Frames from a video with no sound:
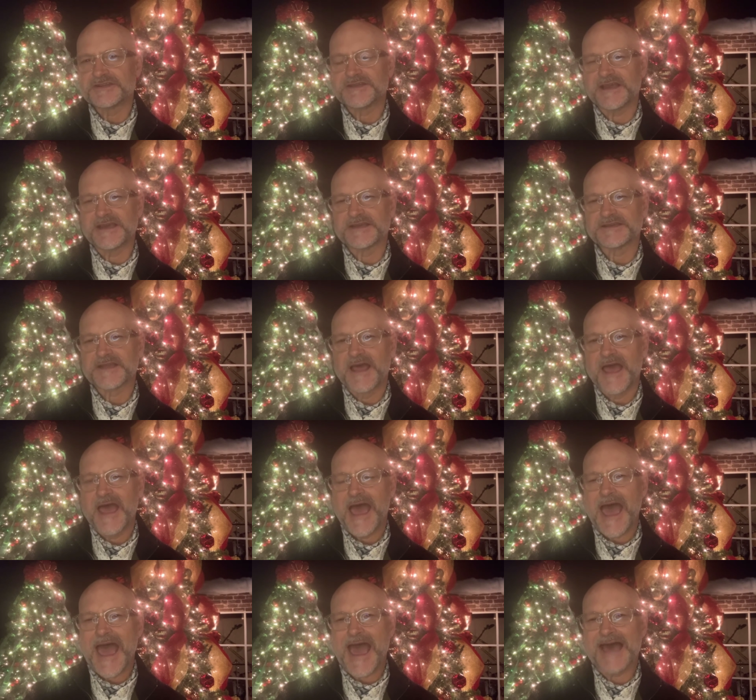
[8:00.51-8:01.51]
is
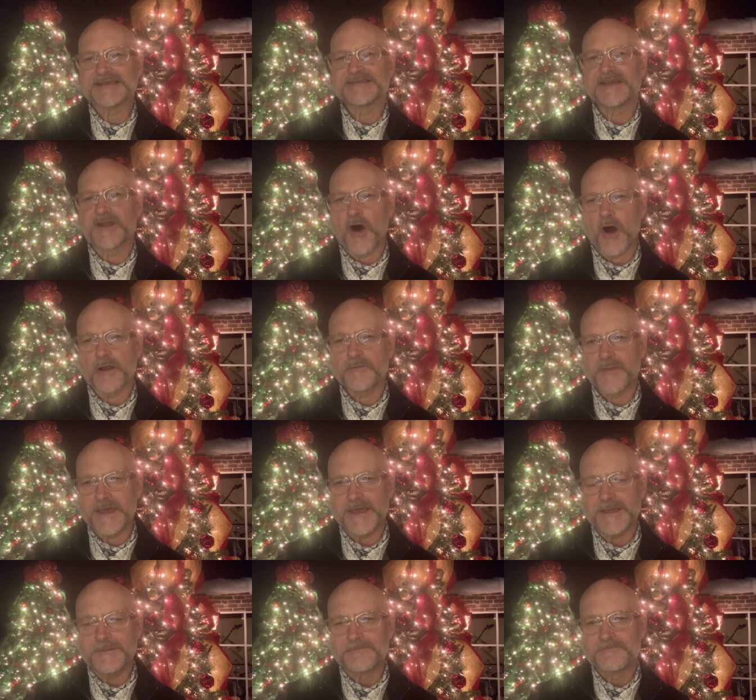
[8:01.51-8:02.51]
as it ought to
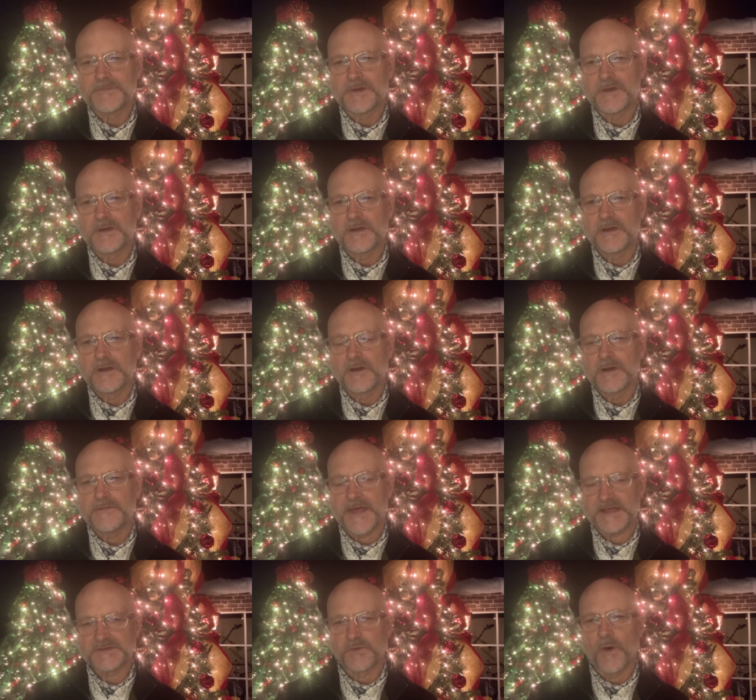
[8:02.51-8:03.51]
be.
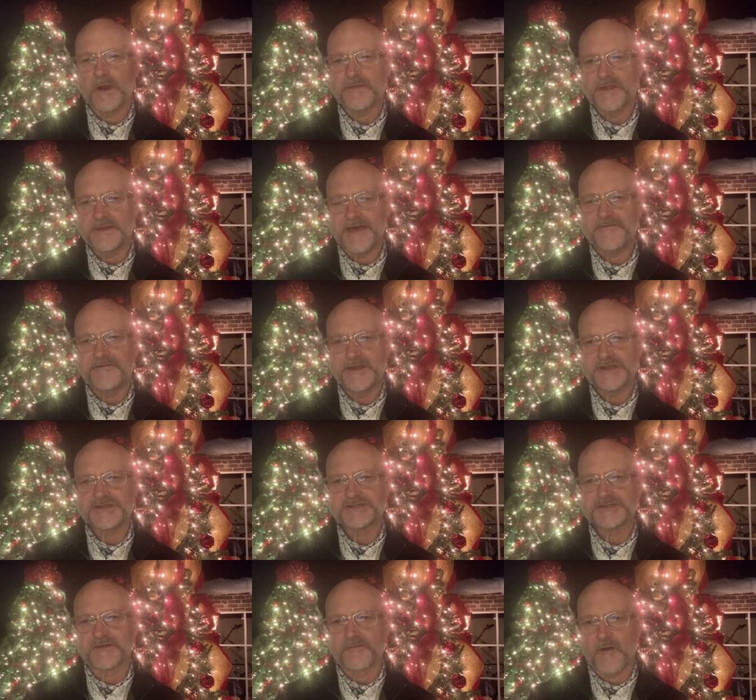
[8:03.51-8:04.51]
That's one of the
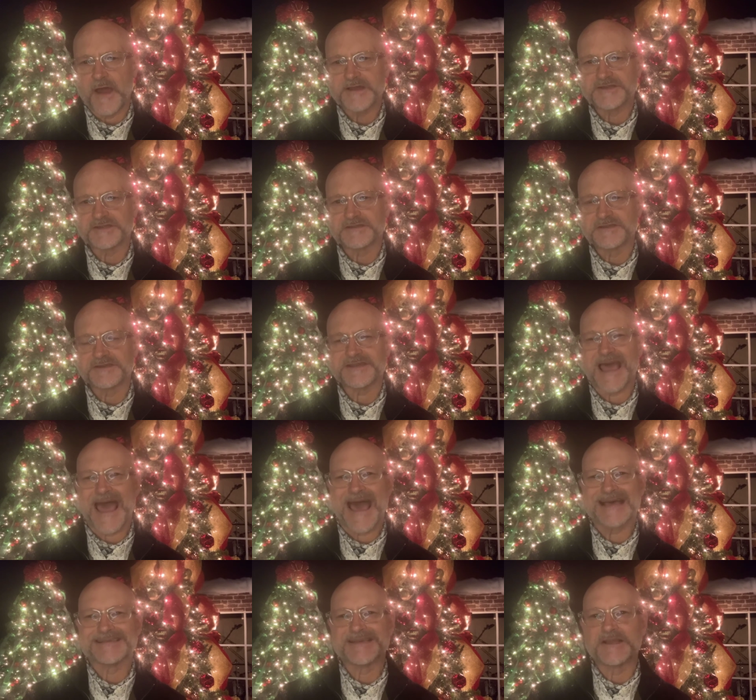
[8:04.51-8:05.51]
definitions of righteousness,
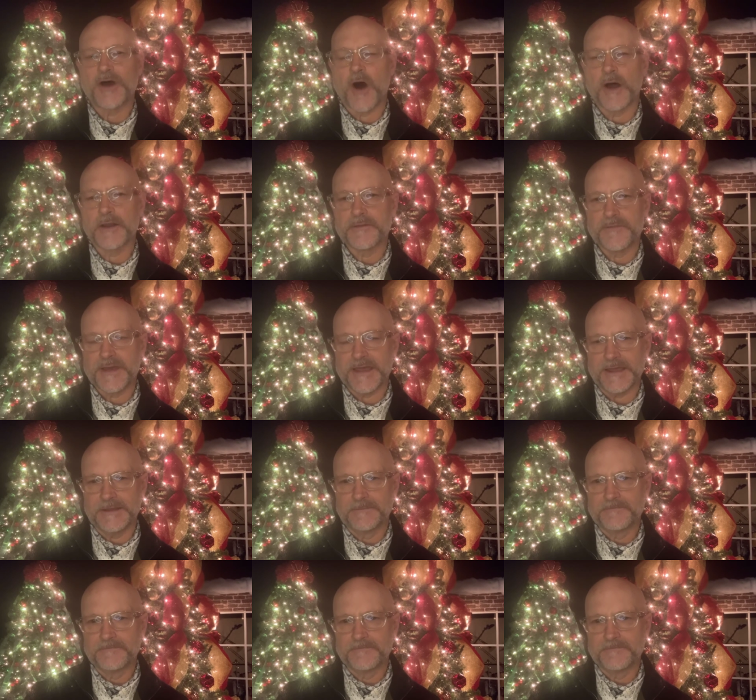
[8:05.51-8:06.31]
as it ought to be.